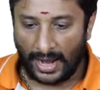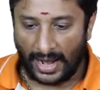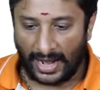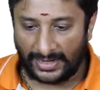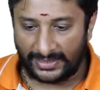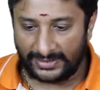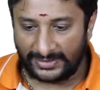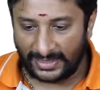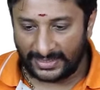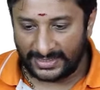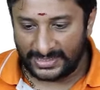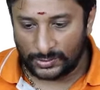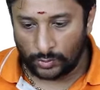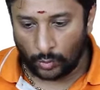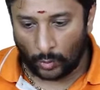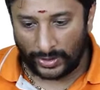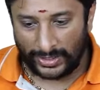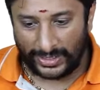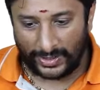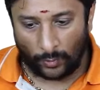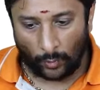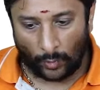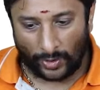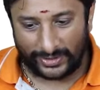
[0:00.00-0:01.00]
and there is
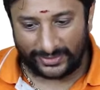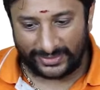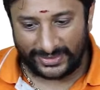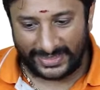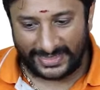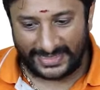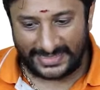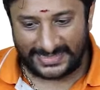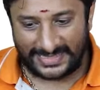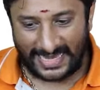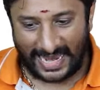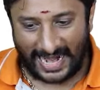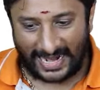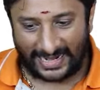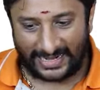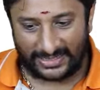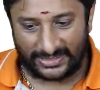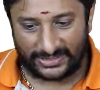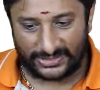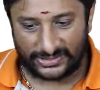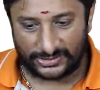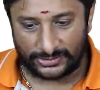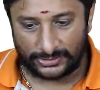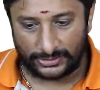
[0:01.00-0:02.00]
only one thing is
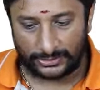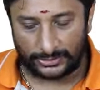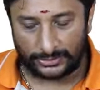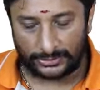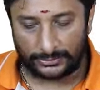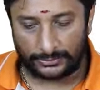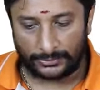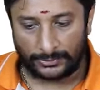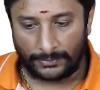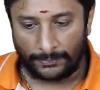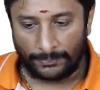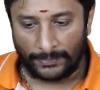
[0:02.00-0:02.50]
added here,